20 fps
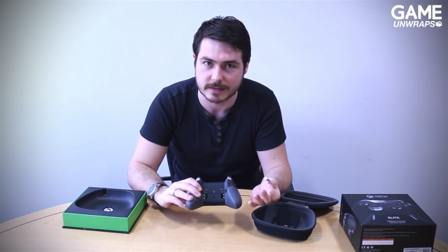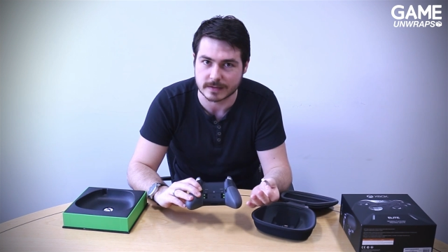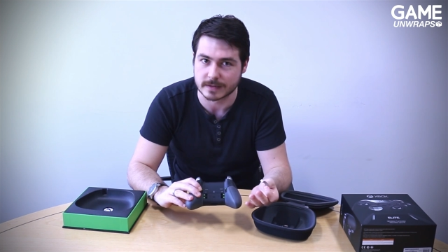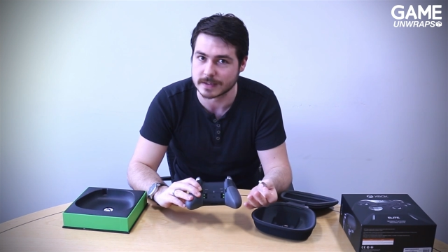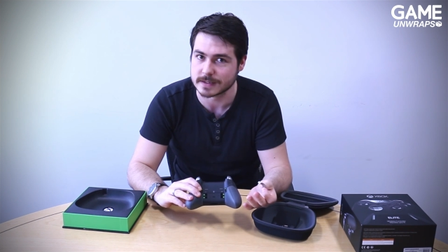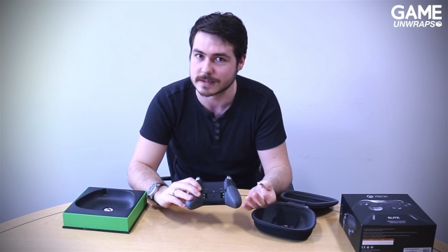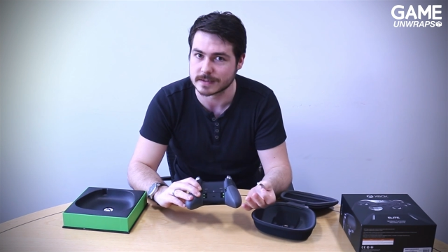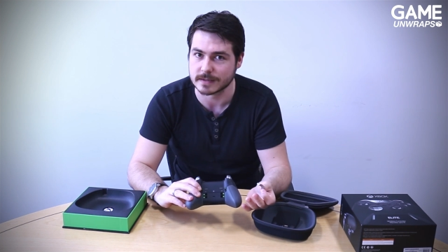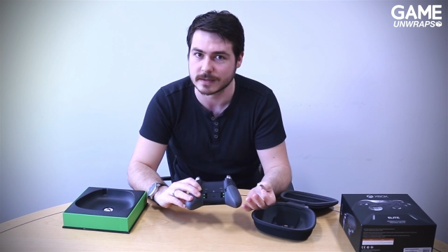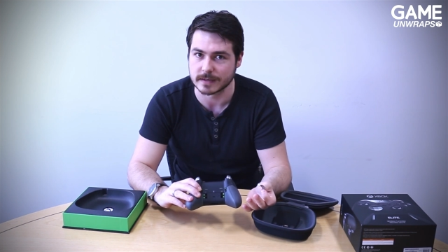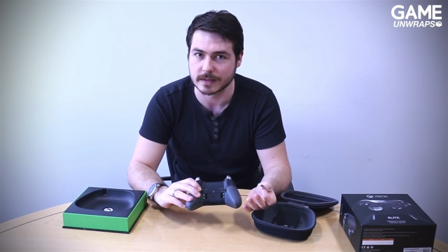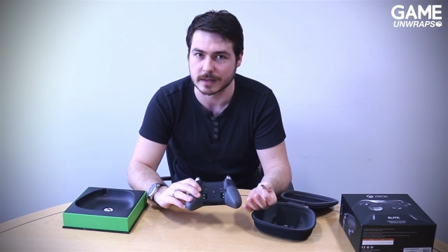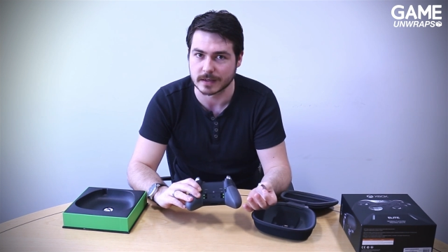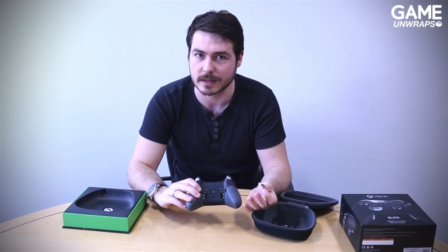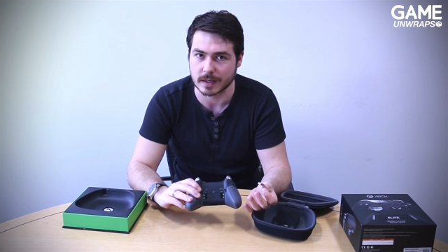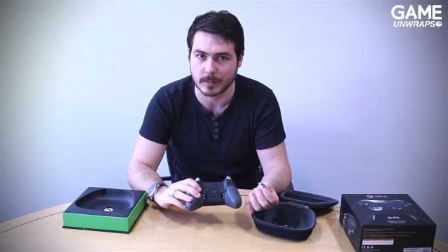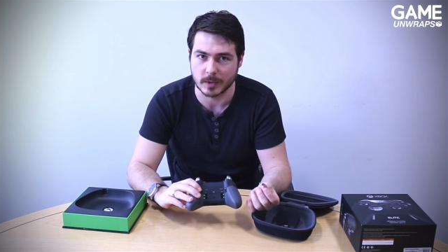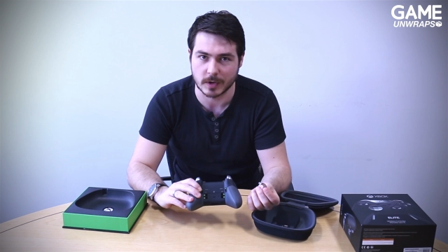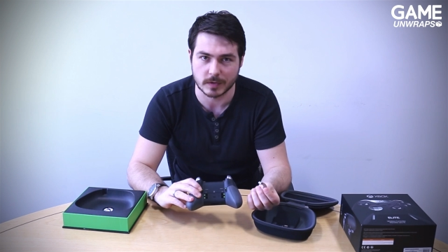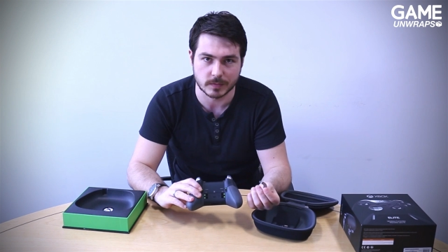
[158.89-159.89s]
then isn't it going to
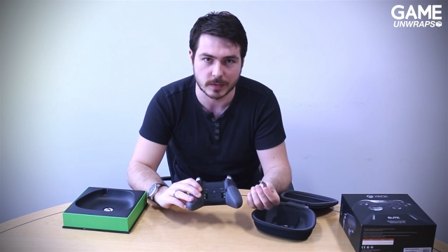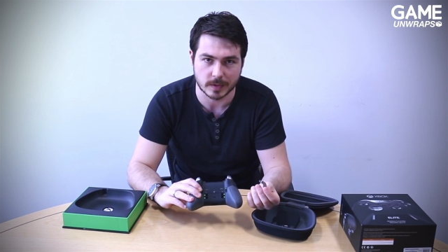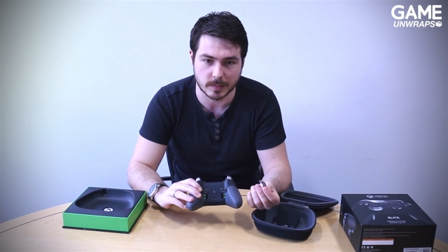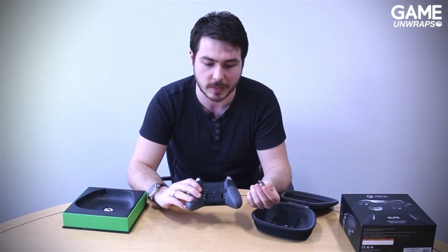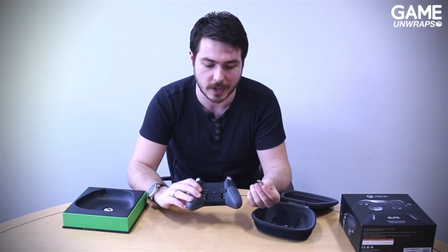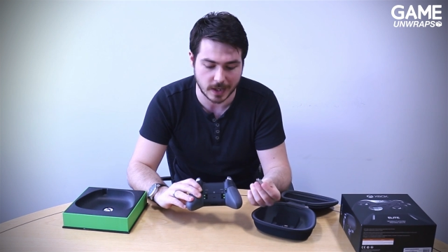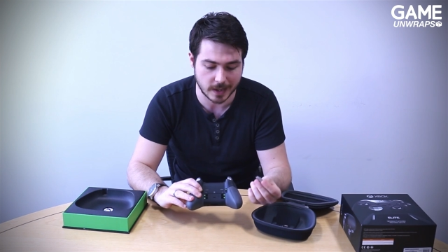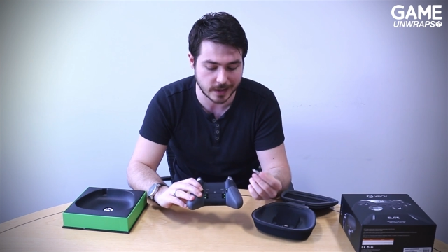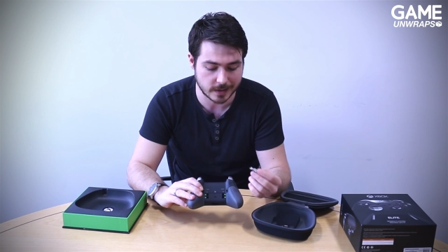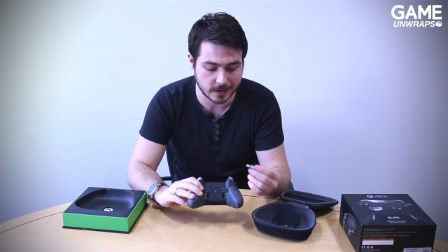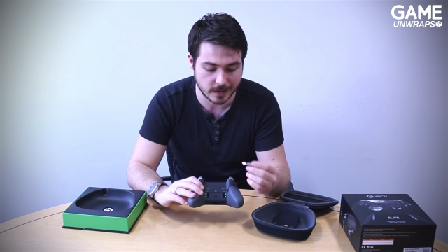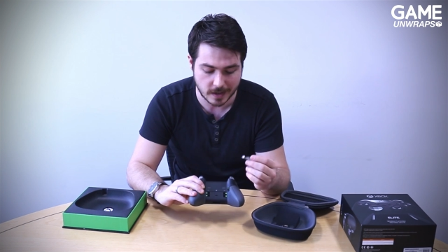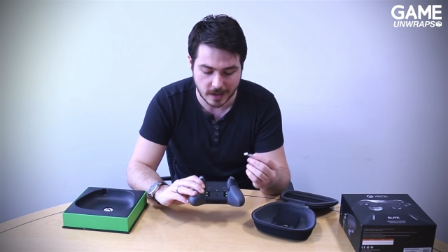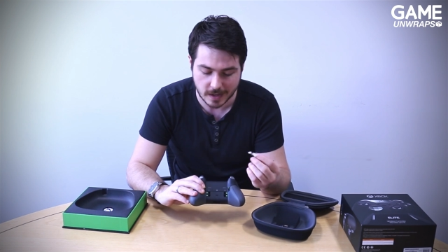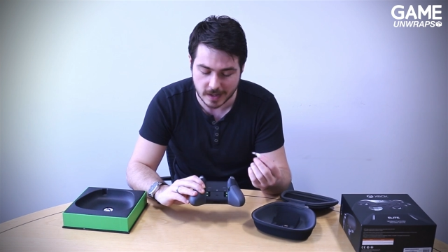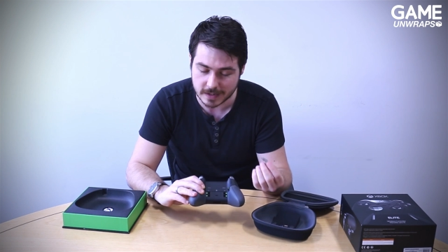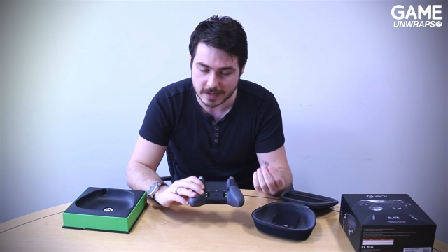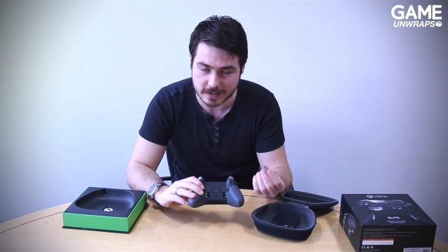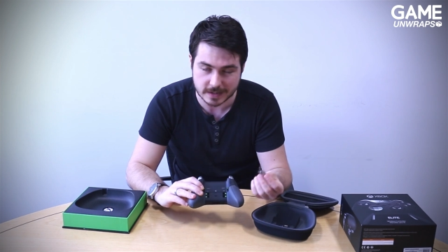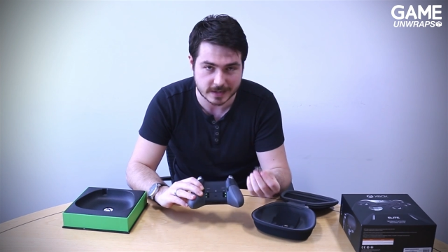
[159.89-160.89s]
come off when I'm playing?
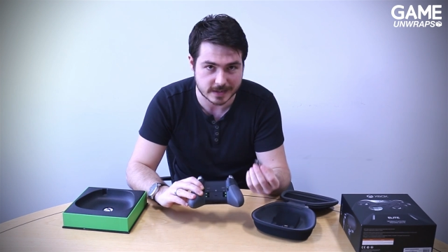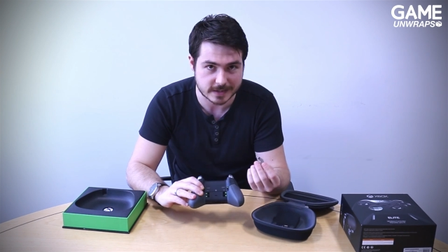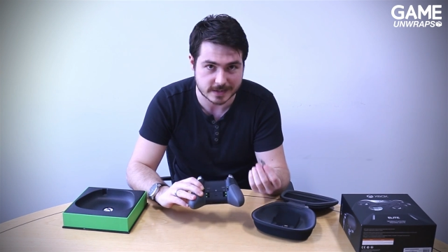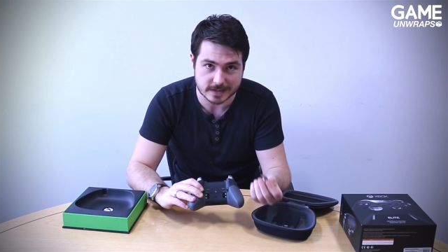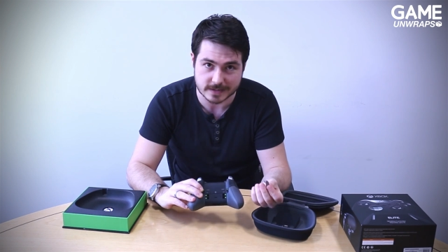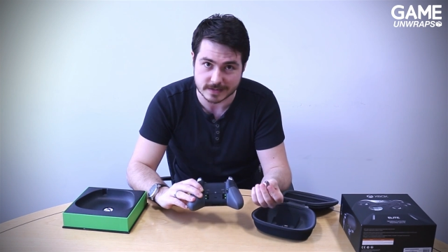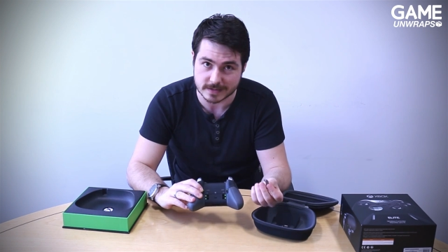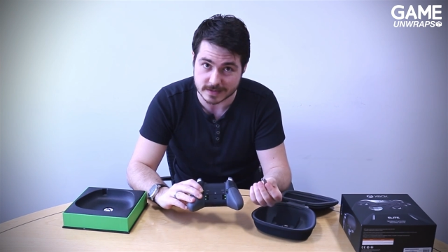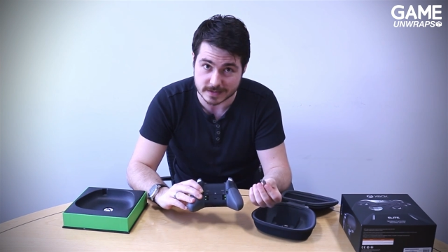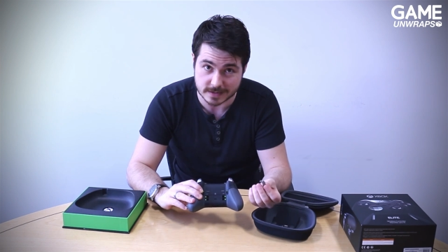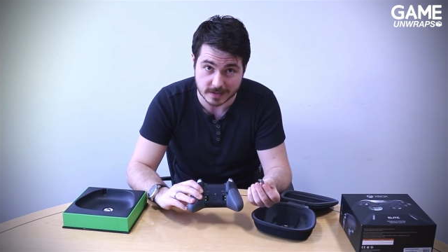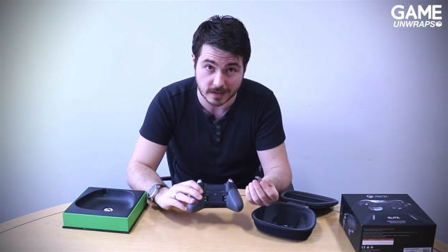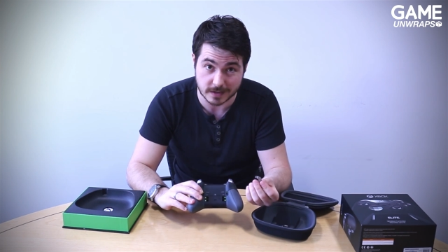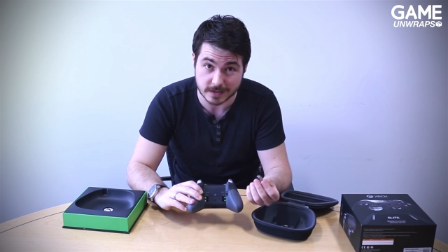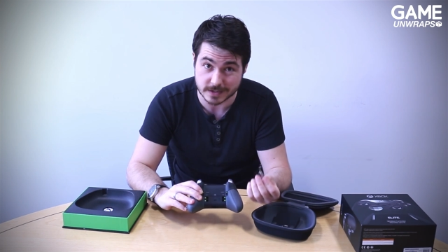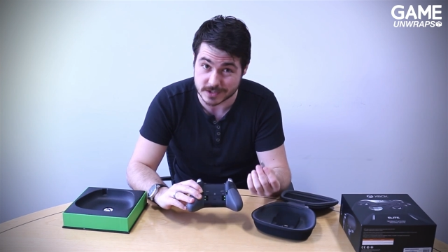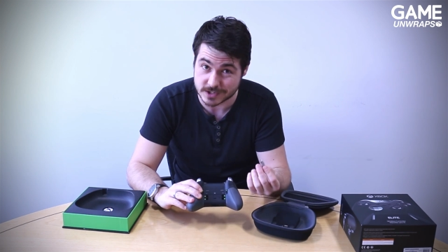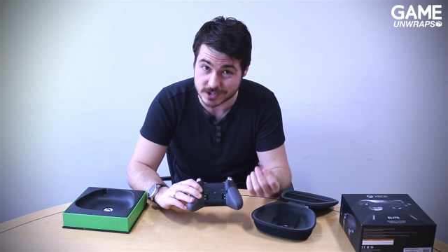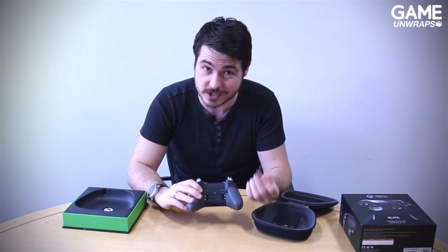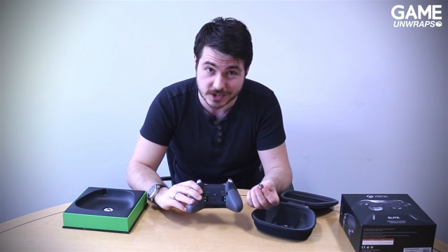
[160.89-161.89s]
This is
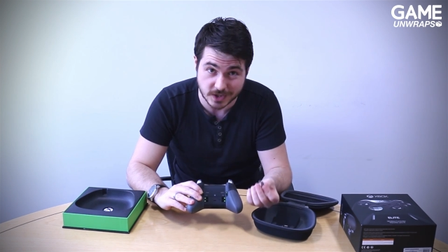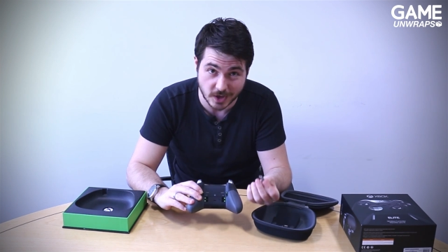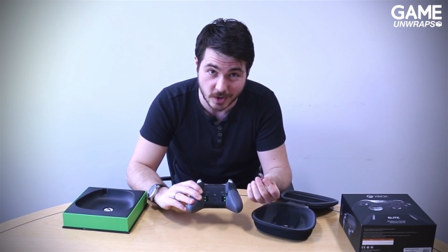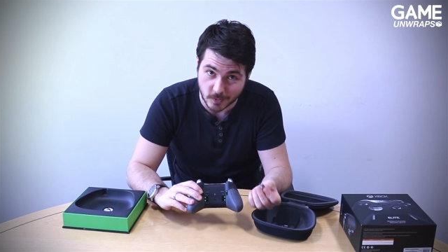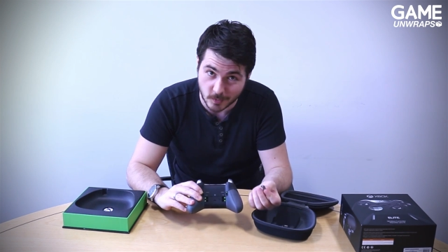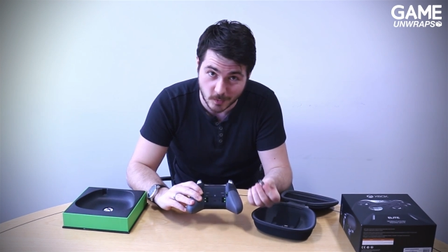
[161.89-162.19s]
designed so